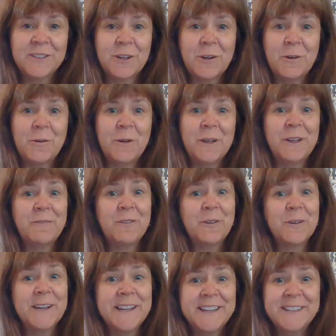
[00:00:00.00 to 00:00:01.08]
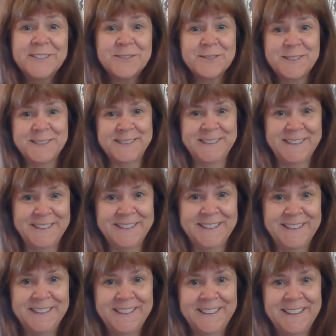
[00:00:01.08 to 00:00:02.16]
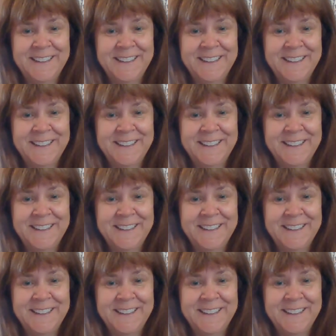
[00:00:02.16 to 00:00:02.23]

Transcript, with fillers: So, if you're interested